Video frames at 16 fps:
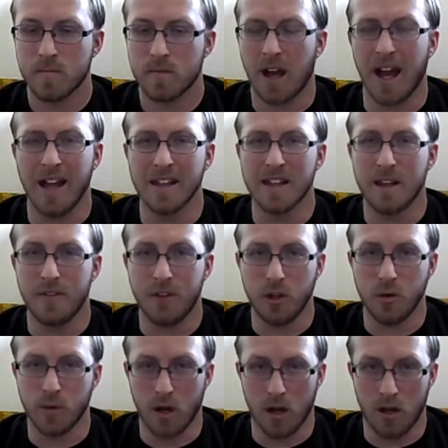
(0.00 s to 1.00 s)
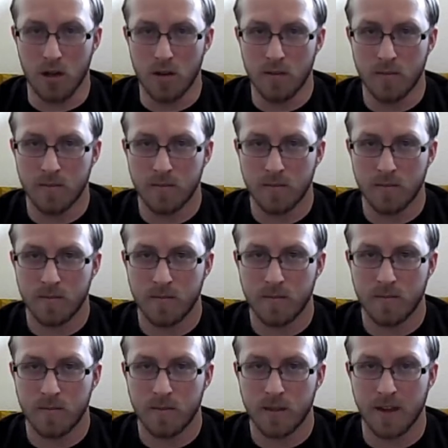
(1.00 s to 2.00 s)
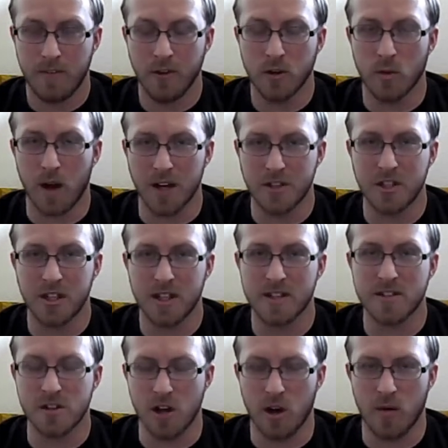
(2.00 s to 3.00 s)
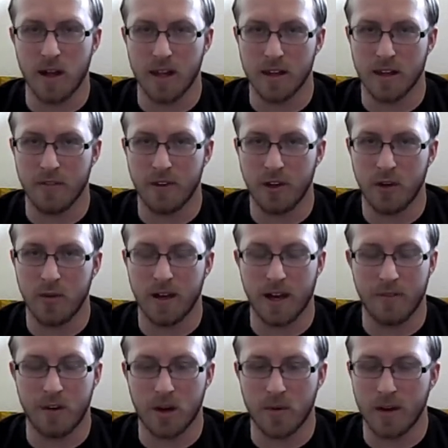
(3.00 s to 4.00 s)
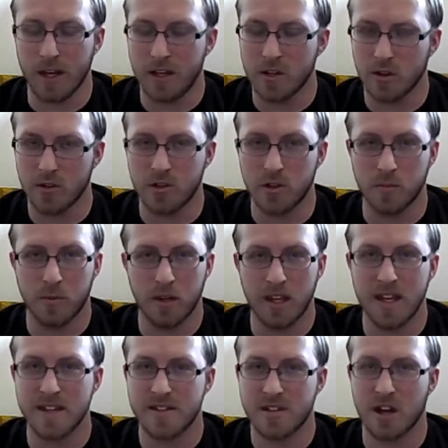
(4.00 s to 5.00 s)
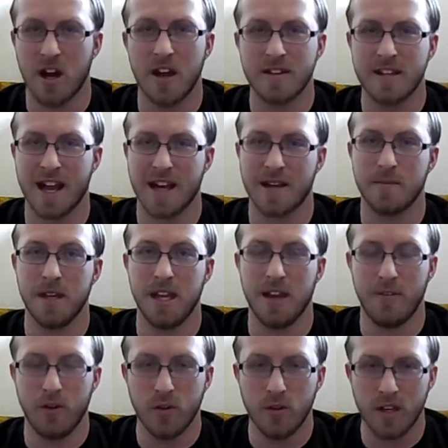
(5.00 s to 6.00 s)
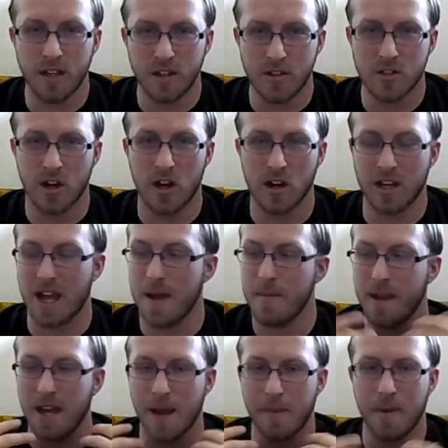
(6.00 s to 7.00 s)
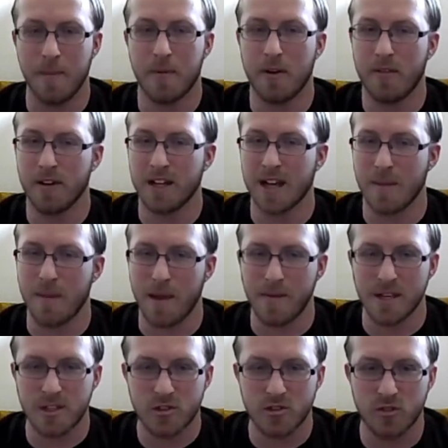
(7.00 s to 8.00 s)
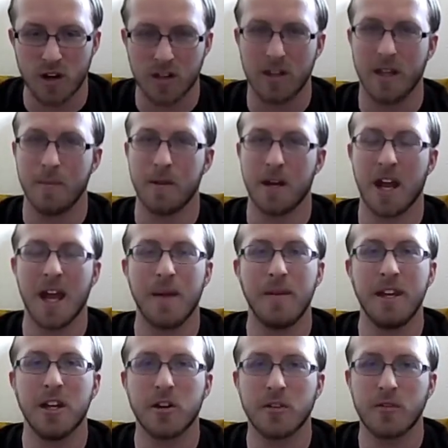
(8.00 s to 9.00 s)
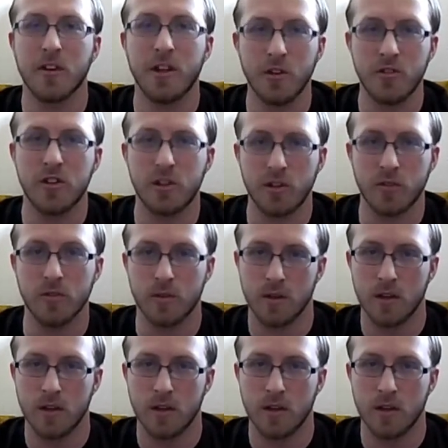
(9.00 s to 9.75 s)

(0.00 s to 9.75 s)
I love you all. If you're watching this, know I love you, and I've already told you, please contact me if you need to talk. I may not be perfect, I may be struggling, but I am here for you too.